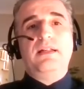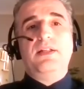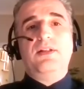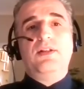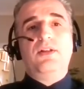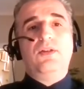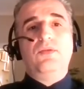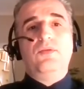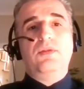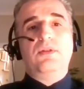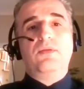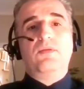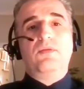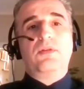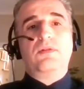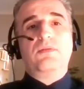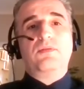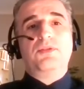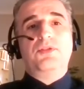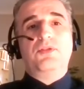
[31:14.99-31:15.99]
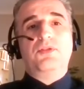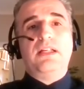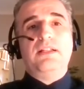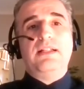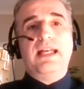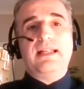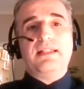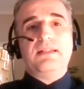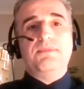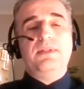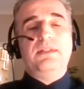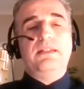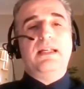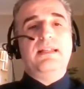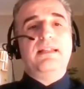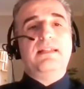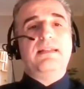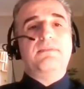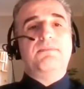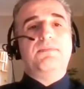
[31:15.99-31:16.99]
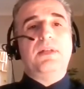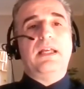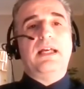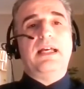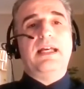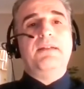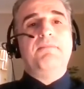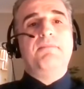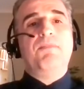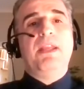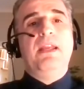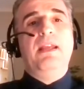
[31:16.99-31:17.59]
You know, we're trying to expedite supply.